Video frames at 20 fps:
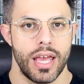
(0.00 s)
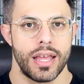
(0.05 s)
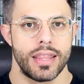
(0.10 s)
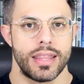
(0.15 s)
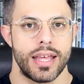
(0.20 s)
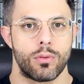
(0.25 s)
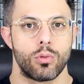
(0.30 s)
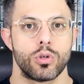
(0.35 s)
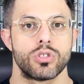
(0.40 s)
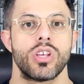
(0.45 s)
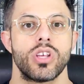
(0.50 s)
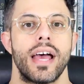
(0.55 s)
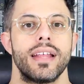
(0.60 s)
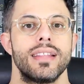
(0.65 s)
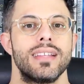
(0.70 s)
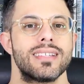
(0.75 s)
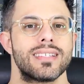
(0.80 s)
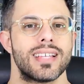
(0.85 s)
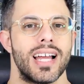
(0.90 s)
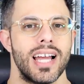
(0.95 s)
that was
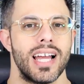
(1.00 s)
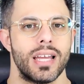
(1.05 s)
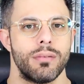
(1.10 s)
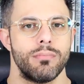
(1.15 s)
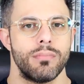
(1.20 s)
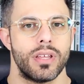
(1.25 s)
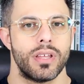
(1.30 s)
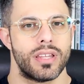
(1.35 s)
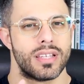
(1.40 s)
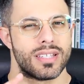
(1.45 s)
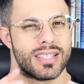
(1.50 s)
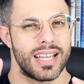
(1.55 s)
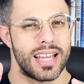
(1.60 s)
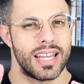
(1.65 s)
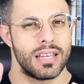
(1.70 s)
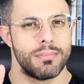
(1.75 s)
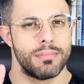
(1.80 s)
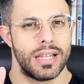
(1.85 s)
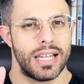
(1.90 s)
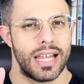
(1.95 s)
at the time in the
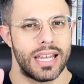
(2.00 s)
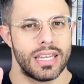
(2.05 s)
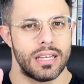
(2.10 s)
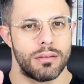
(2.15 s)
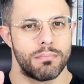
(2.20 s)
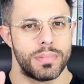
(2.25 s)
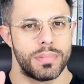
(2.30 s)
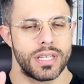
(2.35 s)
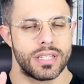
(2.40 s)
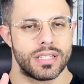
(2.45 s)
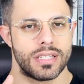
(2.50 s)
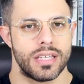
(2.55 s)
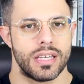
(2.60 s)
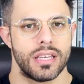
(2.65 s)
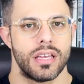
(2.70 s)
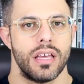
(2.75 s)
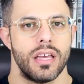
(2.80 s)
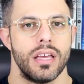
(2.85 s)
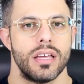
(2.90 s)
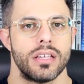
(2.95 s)
second millennium
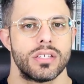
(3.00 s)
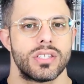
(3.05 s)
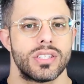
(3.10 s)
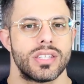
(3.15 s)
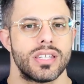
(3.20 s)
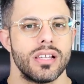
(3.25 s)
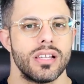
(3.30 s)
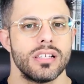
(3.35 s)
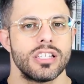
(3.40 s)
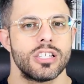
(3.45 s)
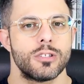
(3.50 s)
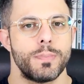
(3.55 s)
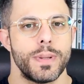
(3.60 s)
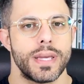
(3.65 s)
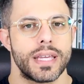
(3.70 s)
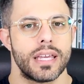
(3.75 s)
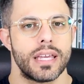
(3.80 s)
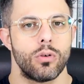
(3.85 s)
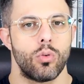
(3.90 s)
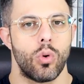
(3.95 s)
BC still
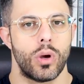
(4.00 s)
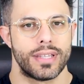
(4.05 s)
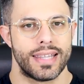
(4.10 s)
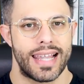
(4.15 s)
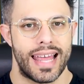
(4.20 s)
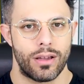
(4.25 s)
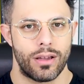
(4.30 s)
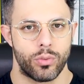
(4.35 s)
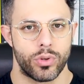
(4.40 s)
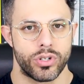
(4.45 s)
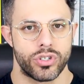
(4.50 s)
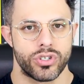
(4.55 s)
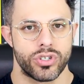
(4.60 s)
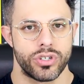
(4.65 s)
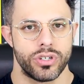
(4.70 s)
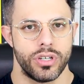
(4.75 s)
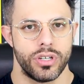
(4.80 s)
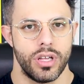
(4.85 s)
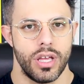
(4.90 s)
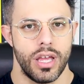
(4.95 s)
speaking one language.